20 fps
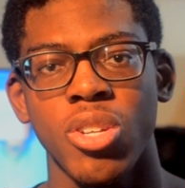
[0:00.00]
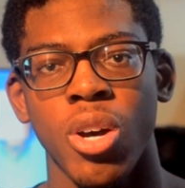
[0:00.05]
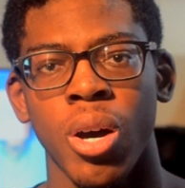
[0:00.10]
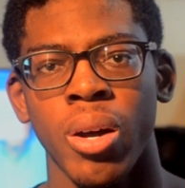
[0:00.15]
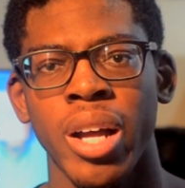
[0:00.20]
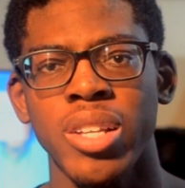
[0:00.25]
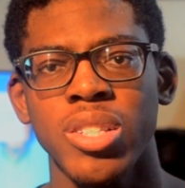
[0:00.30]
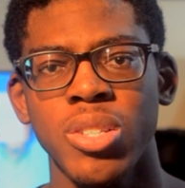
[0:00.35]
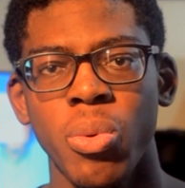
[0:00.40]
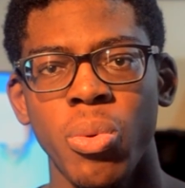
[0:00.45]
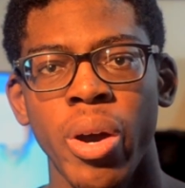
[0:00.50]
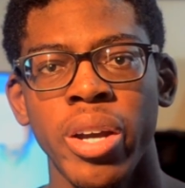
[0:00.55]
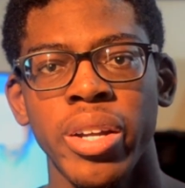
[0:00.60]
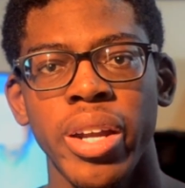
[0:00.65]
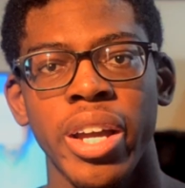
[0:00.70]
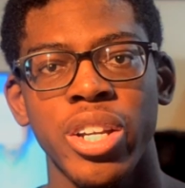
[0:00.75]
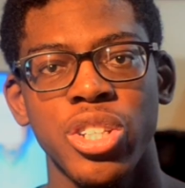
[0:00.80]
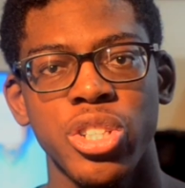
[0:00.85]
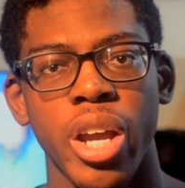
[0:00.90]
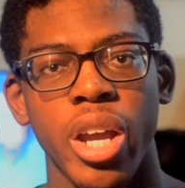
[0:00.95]
So that's
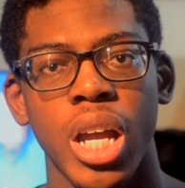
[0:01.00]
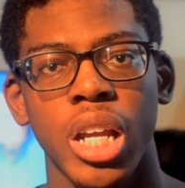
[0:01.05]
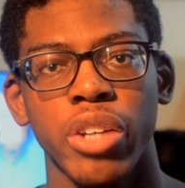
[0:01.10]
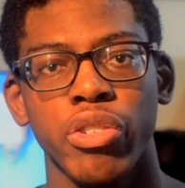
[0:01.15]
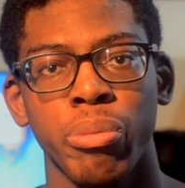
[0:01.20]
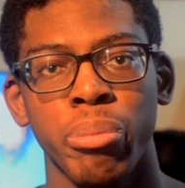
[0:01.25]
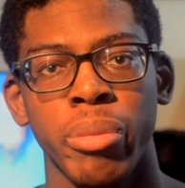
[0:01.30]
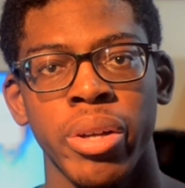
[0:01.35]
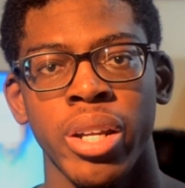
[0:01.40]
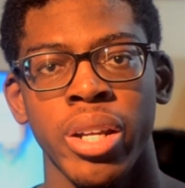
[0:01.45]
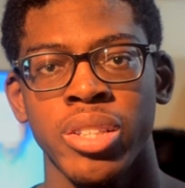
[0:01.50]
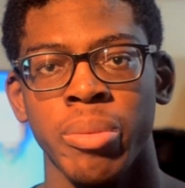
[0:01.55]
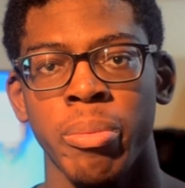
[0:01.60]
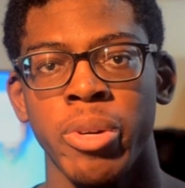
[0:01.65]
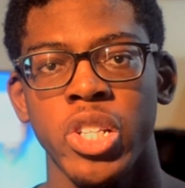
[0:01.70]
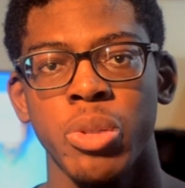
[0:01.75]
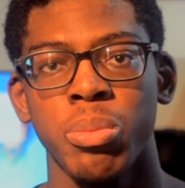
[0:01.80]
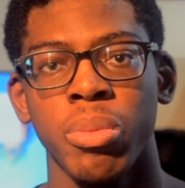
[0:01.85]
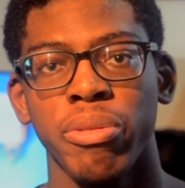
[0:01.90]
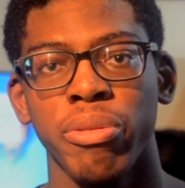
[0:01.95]
quite a change for me, and as
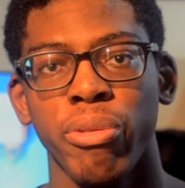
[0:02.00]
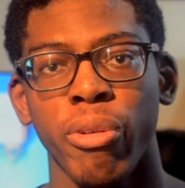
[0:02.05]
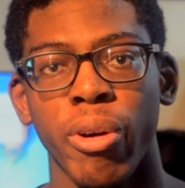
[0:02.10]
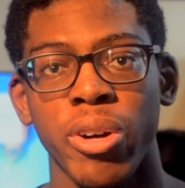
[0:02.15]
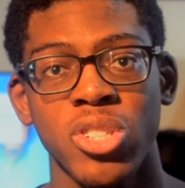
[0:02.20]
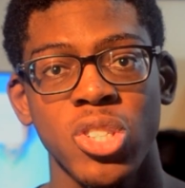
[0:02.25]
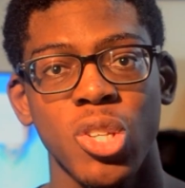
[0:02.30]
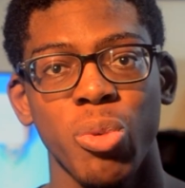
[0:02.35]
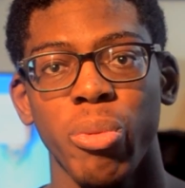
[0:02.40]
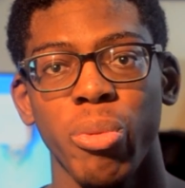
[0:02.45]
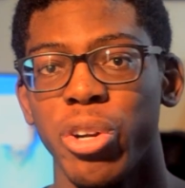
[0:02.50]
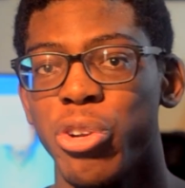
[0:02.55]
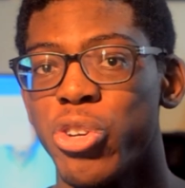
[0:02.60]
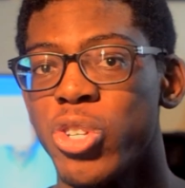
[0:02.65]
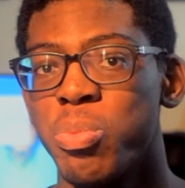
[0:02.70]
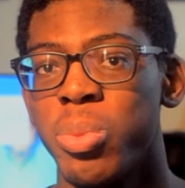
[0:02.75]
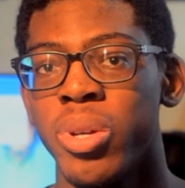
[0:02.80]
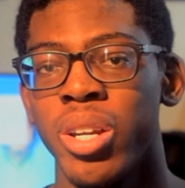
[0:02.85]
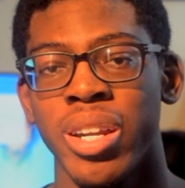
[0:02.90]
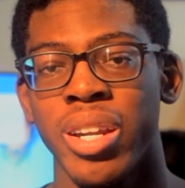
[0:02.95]
I mentioned before, someone
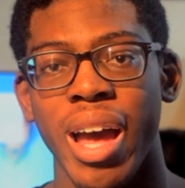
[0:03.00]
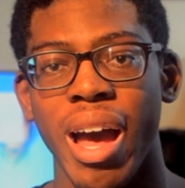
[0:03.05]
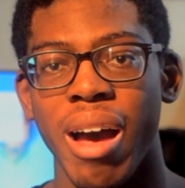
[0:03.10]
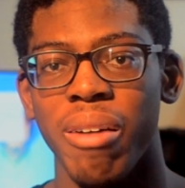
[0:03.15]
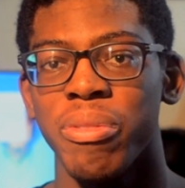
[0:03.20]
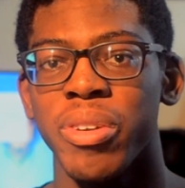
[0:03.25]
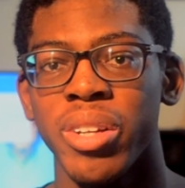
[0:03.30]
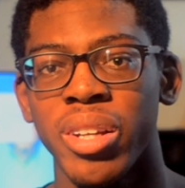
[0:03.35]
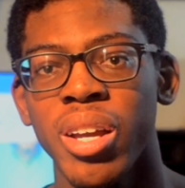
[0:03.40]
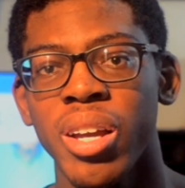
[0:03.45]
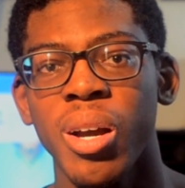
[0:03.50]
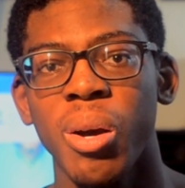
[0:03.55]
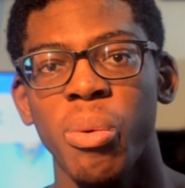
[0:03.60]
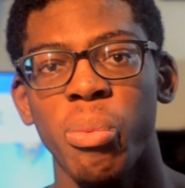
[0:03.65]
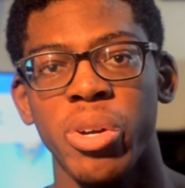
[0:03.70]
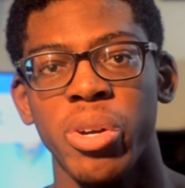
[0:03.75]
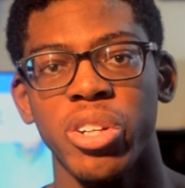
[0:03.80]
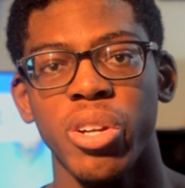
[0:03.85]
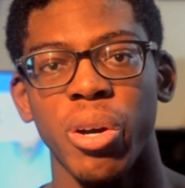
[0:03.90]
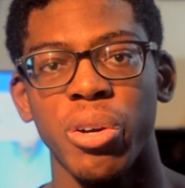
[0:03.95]
who's been an avid
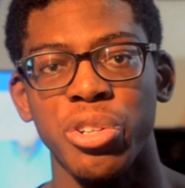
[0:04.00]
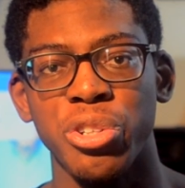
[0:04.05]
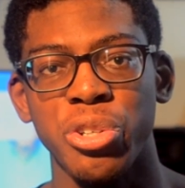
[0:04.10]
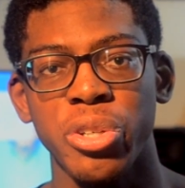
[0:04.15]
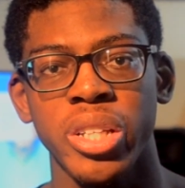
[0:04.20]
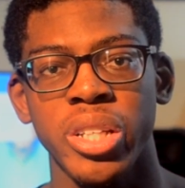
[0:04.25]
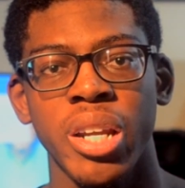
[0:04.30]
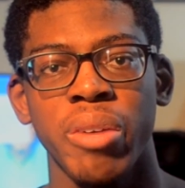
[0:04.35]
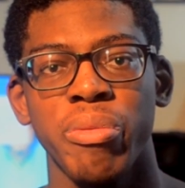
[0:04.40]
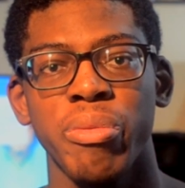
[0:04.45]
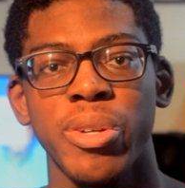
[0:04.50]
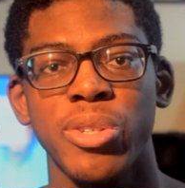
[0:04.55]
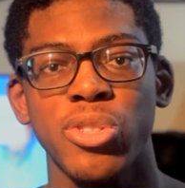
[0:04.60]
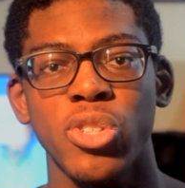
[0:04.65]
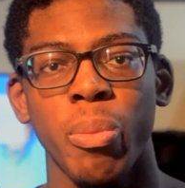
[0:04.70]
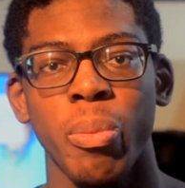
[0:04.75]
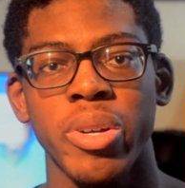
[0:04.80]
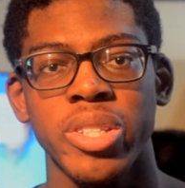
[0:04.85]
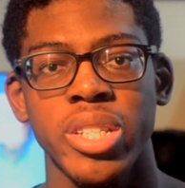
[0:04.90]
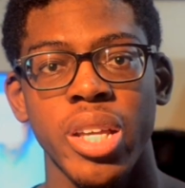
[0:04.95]
Windows user, never really
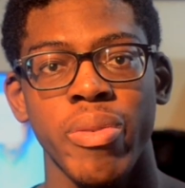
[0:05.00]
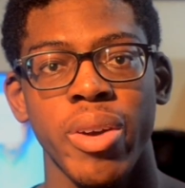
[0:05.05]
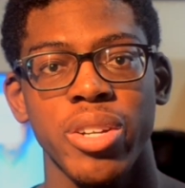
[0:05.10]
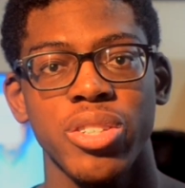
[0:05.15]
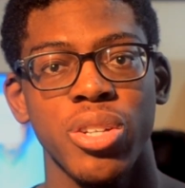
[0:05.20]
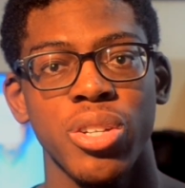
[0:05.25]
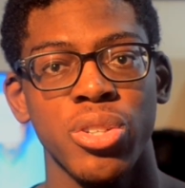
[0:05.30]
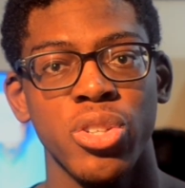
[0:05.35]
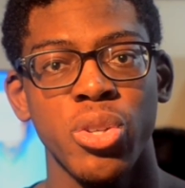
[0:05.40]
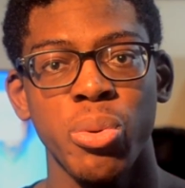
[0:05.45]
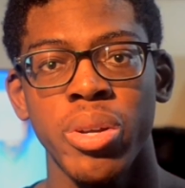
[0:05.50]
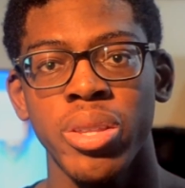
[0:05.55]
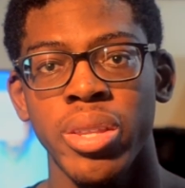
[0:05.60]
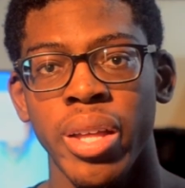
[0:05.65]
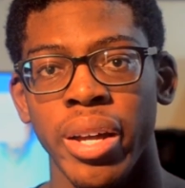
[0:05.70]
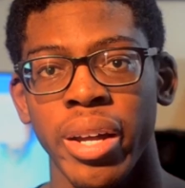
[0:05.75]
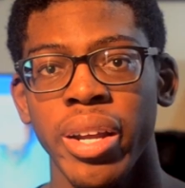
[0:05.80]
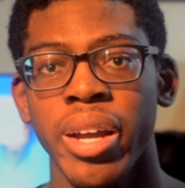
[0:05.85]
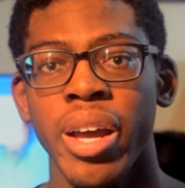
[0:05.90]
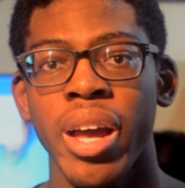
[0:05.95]
saw myself actually
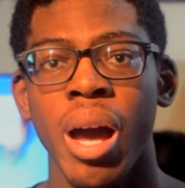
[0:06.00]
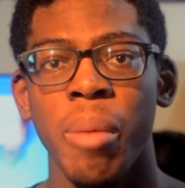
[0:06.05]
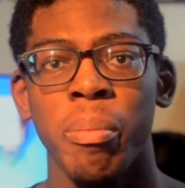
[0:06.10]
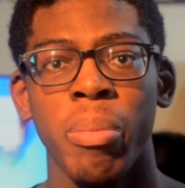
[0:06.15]
doing that.